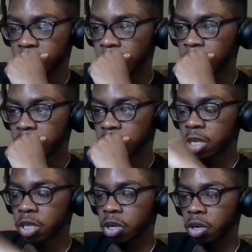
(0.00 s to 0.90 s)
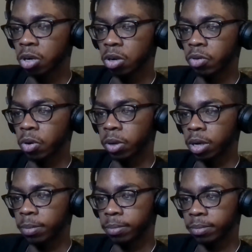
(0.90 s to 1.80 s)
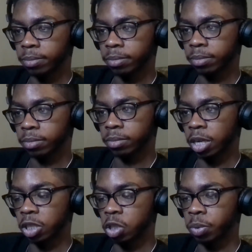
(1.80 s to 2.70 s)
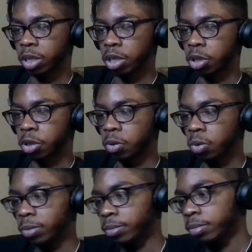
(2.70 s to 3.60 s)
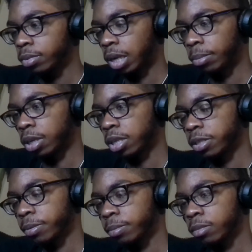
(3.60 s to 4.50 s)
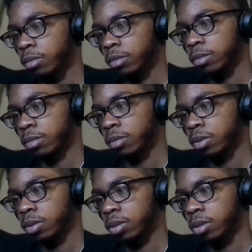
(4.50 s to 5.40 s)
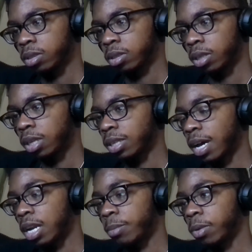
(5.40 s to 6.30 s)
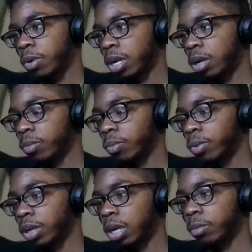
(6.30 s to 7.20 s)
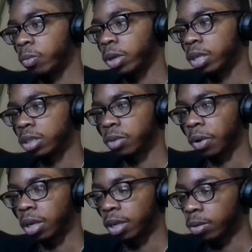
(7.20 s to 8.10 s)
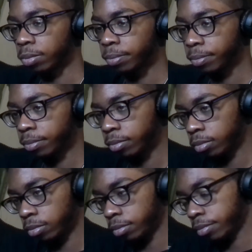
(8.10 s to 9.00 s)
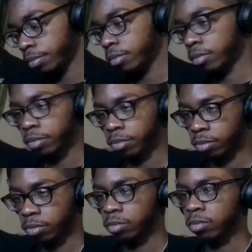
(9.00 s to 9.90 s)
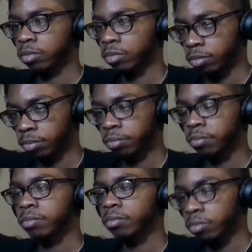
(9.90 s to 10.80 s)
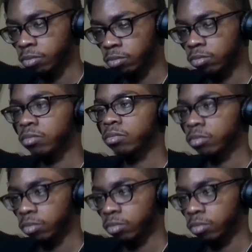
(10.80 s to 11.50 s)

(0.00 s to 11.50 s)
So is this her grown up, and she's with another dude? I'm guessing. That's got to be what I'm witnessing right now. Yeah. I'll be right.